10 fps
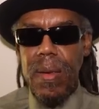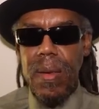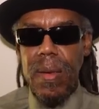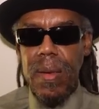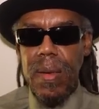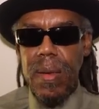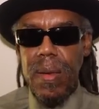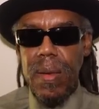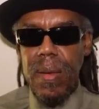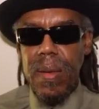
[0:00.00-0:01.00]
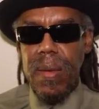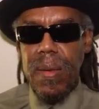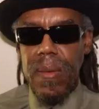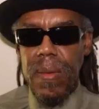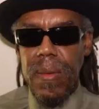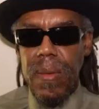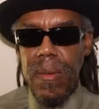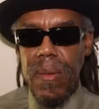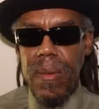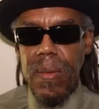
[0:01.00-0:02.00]

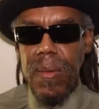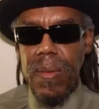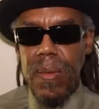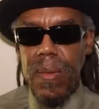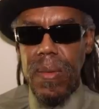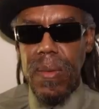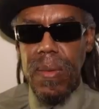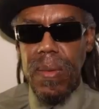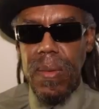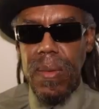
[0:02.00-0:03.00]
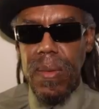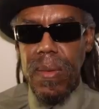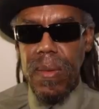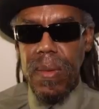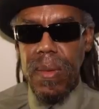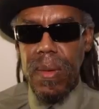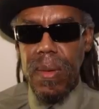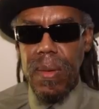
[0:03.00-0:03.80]
No one is speaking in this clip.